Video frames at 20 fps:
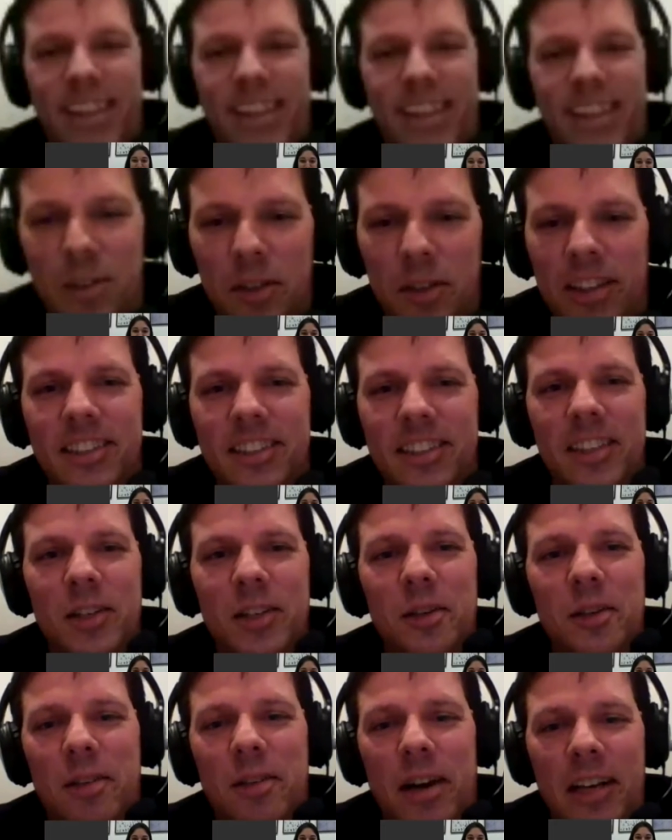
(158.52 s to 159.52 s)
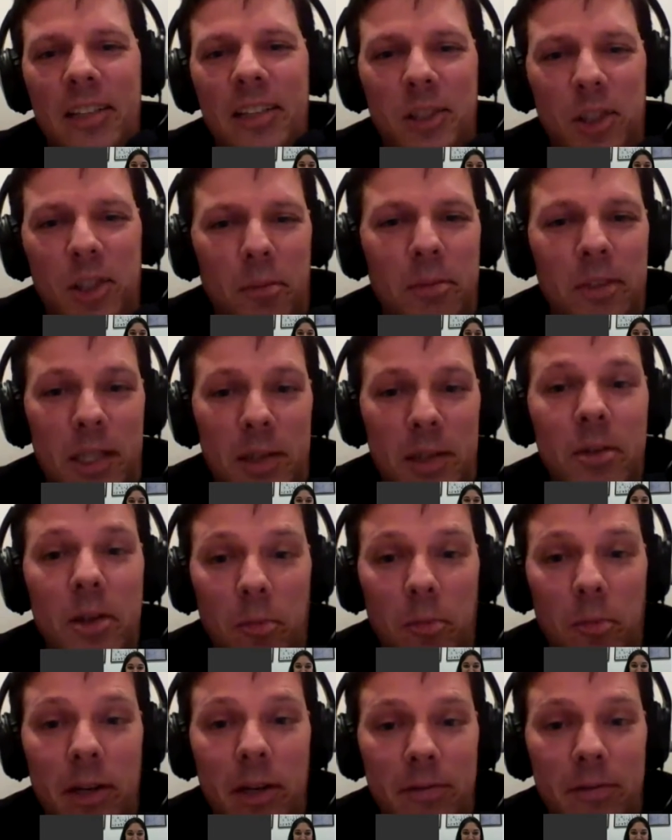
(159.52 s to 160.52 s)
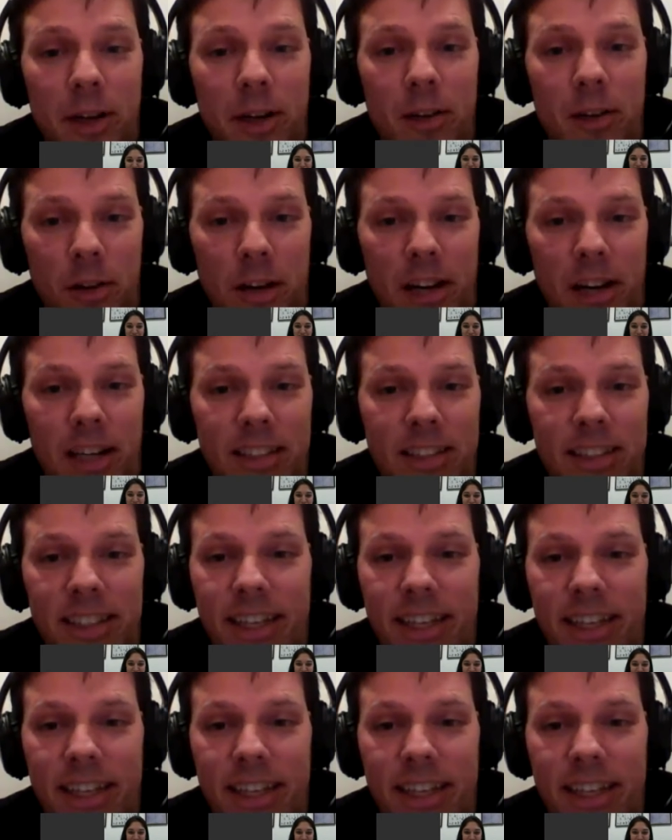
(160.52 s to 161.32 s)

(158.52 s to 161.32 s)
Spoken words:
a good final top tip. Don't be afraid to ask.